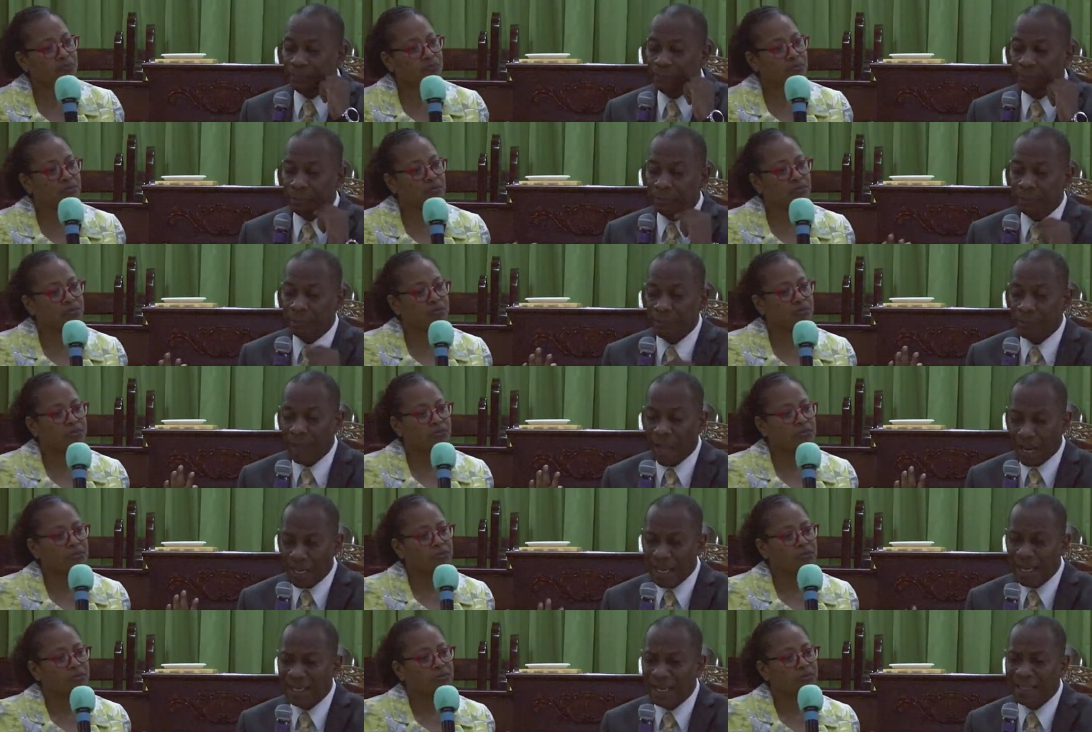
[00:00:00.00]

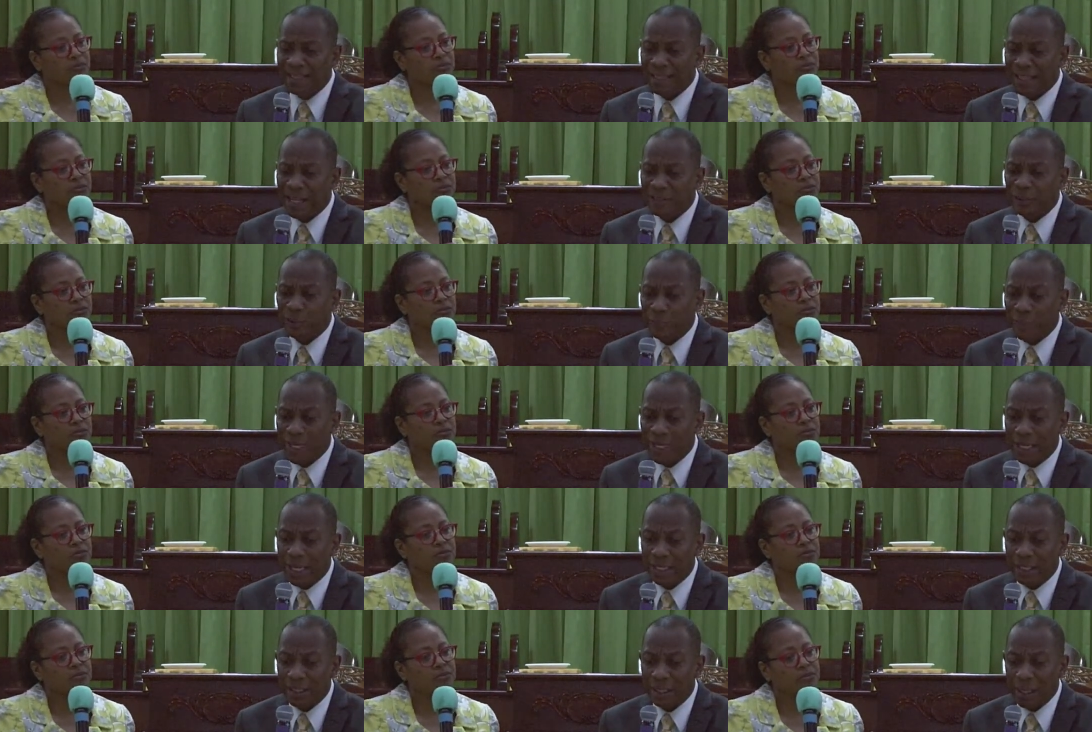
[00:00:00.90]
Speaker 1: uh, let, let, let's
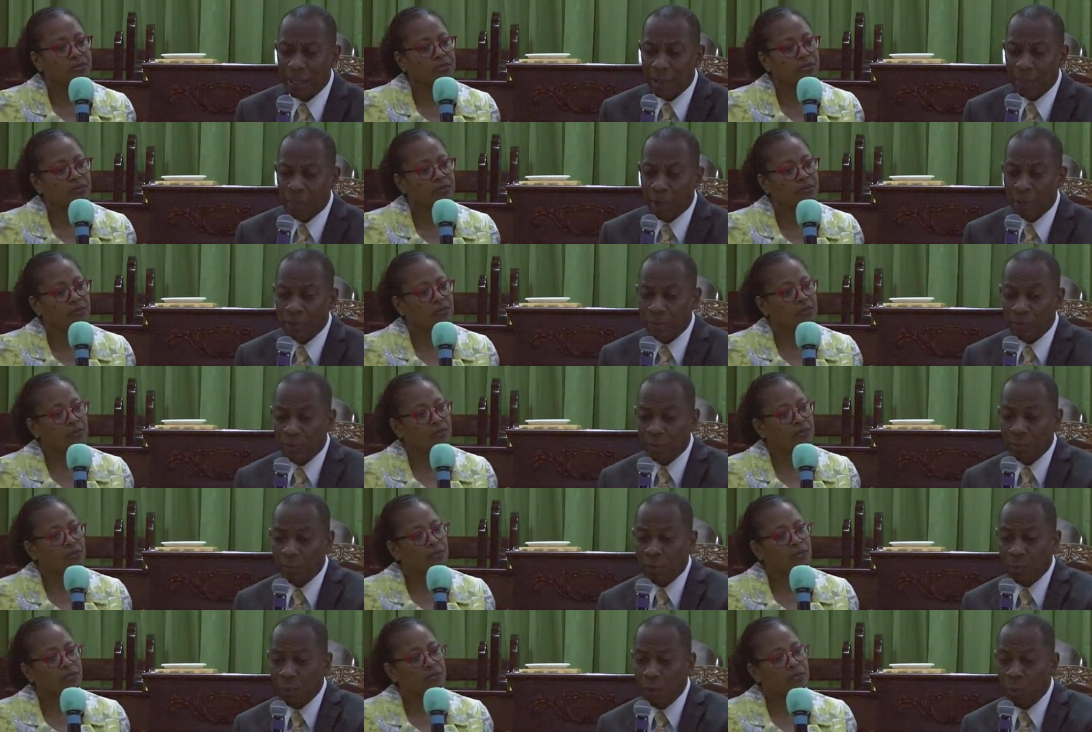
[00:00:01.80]
read it. But
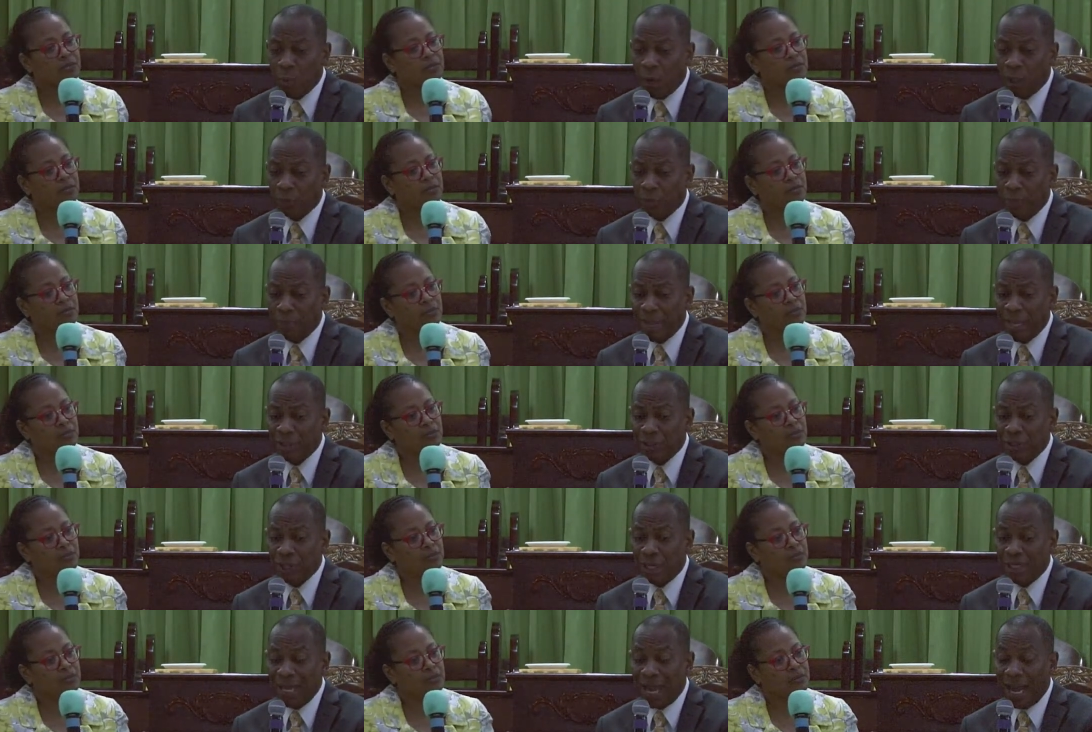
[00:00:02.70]
we want to
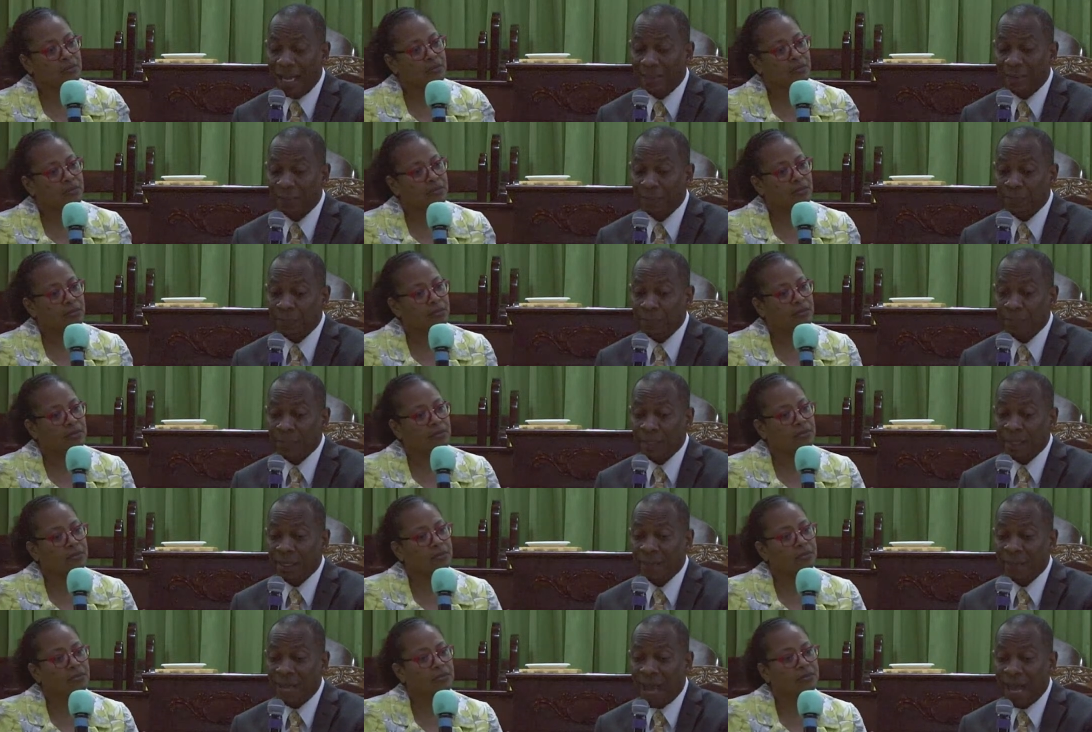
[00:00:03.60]
mention that
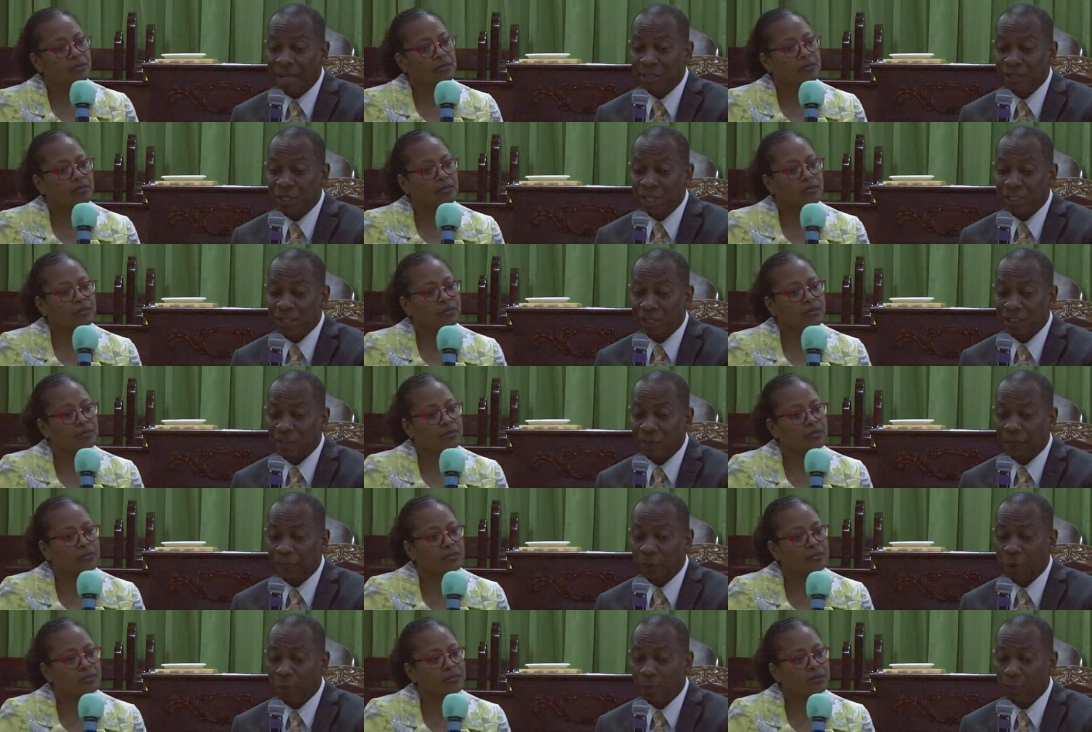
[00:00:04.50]
that Jesus
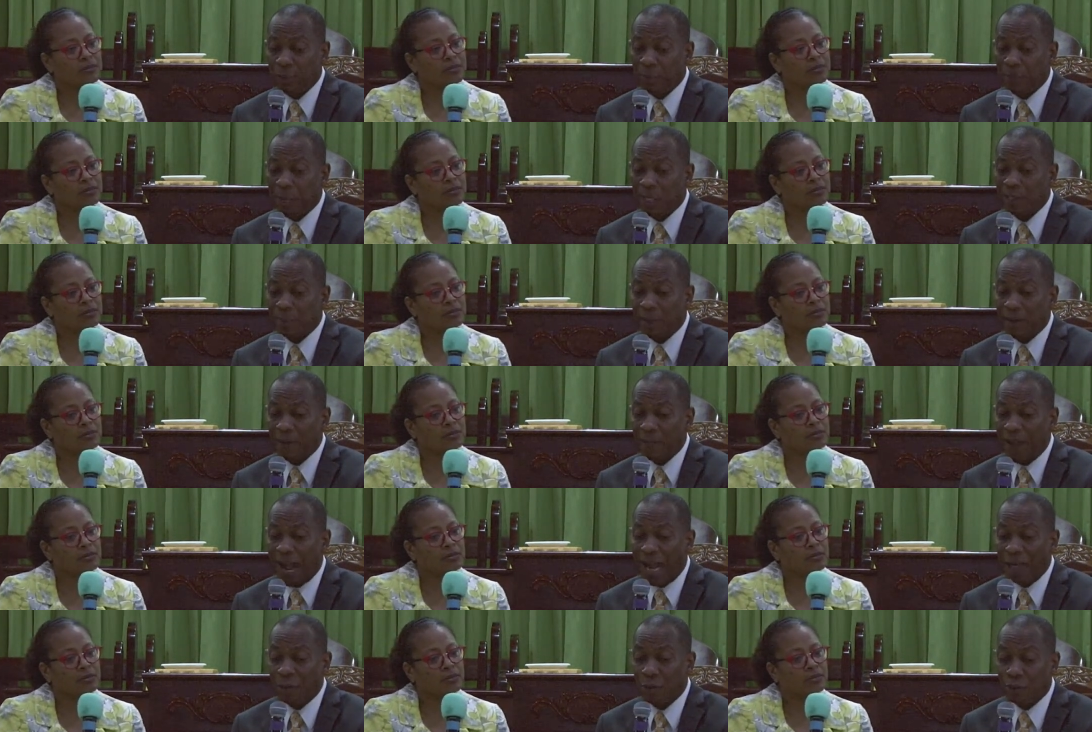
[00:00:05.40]
affirmed the responsibility of
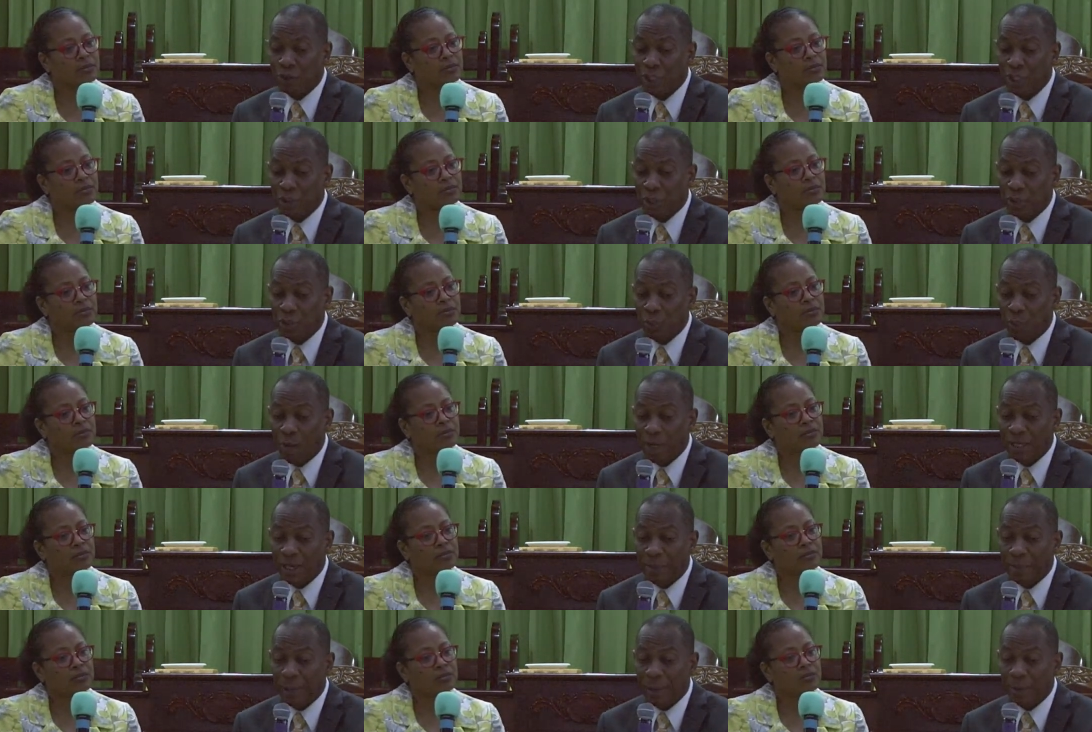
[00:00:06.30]
adult children
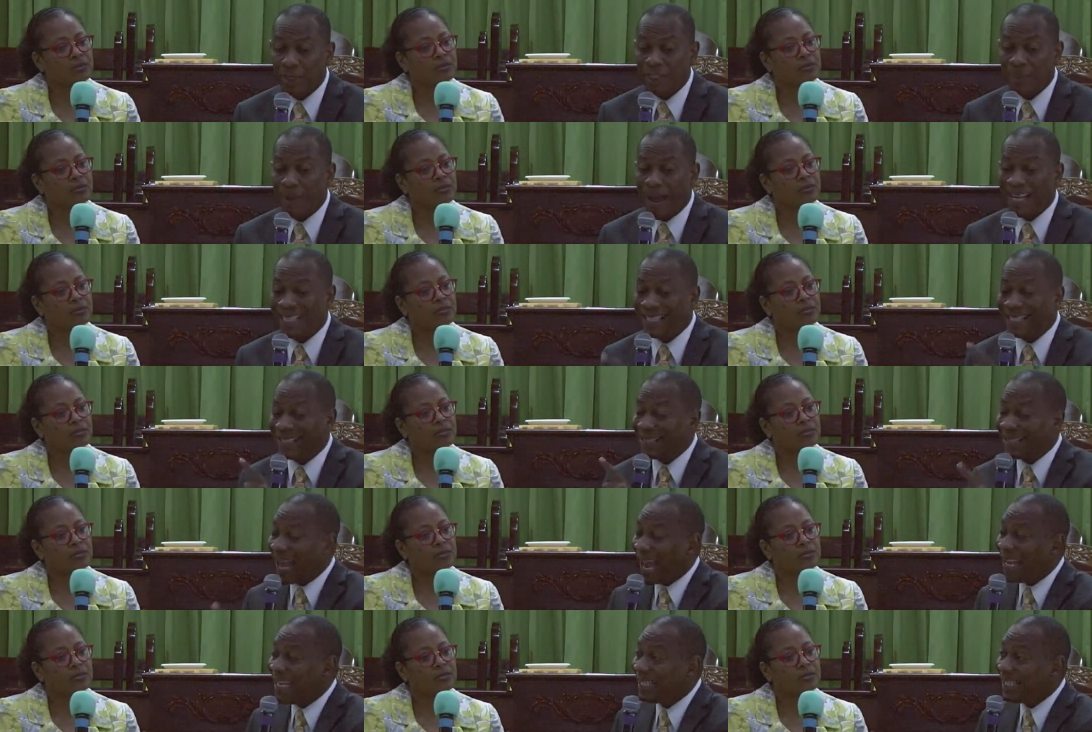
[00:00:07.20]
toward their parents by
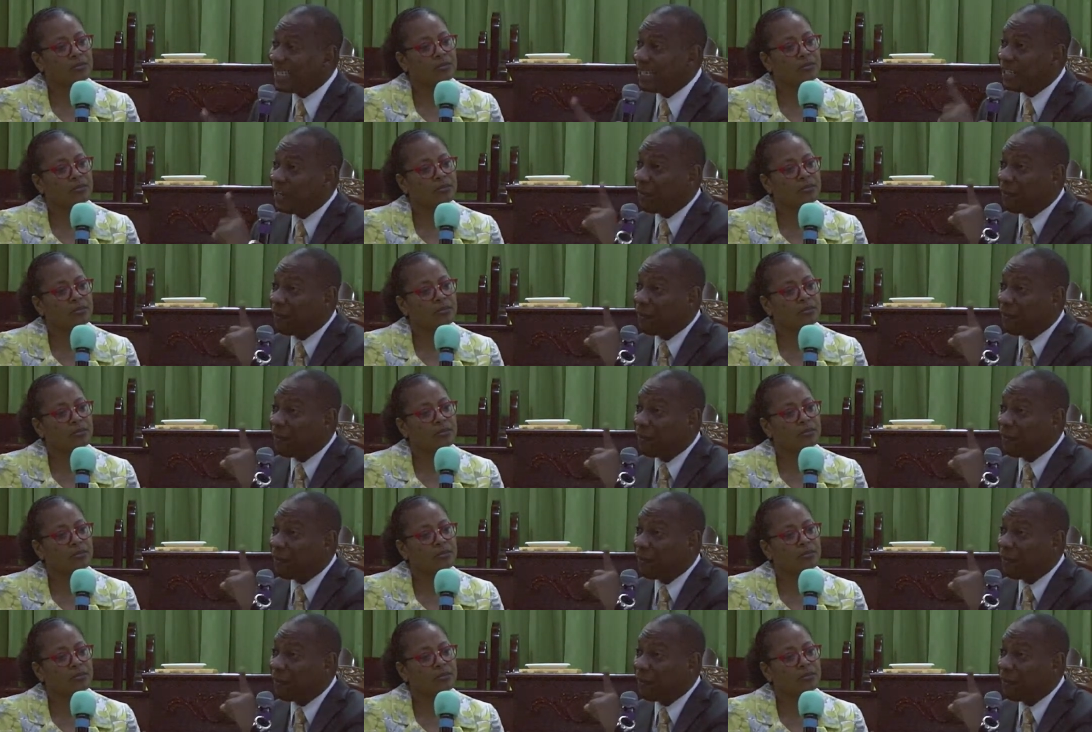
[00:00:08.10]
citing the